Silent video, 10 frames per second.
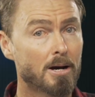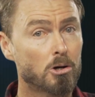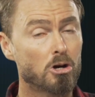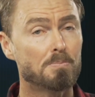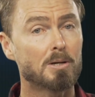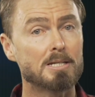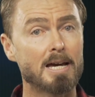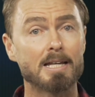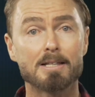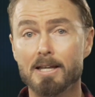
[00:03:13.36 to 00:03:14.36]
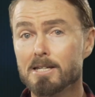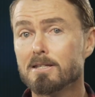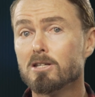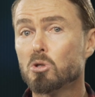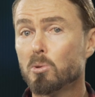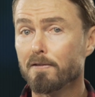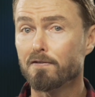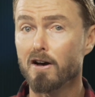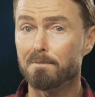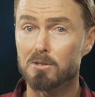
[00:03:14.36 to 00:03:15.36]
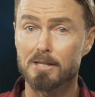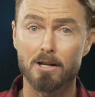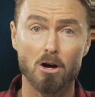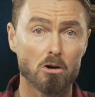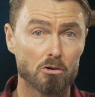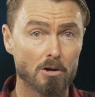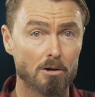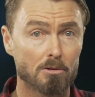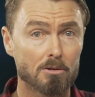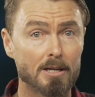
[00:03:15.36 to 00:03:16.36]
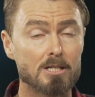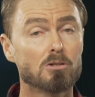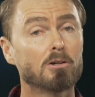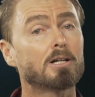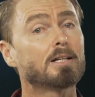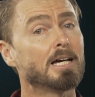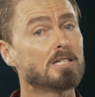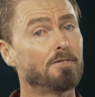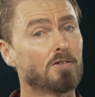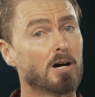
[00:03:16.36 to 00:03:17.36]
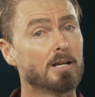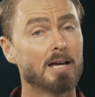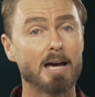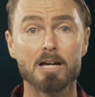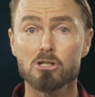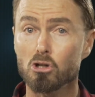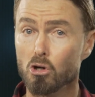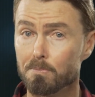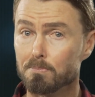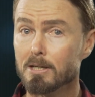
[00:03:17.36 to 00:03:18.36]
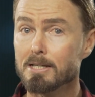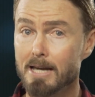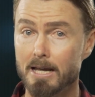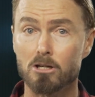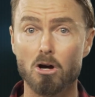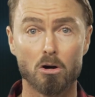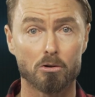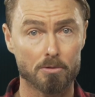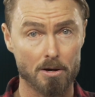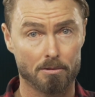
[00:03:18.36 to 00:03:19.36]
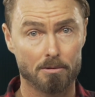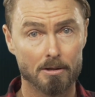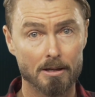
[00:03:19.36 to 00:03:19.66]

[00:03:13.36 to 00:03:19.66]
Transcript: a coop containing less than 25% old growth is not classified as a coop containing old growth,